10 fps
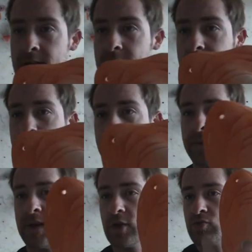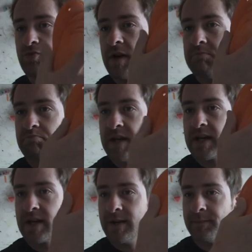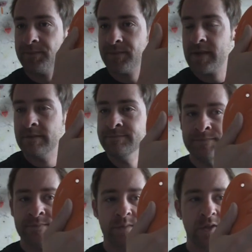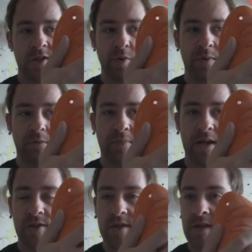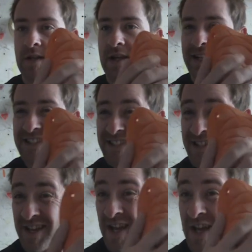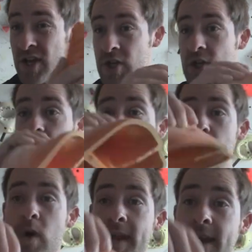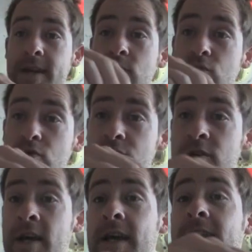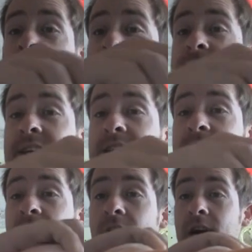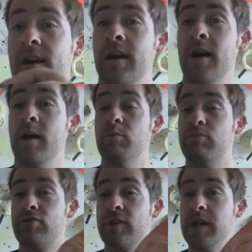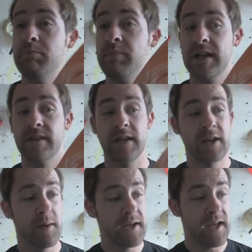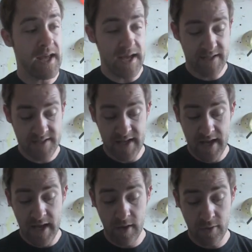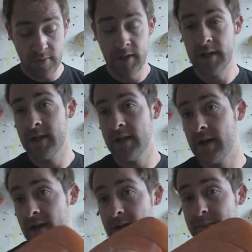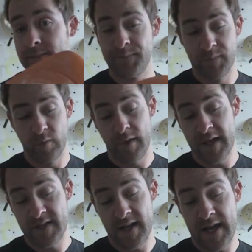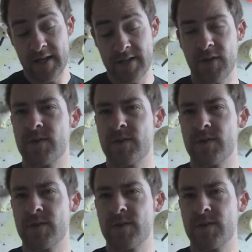Look, great big sloping pinch, just huge one-handed douche. These things are pretty big. They come in at XL. Well, they say XL.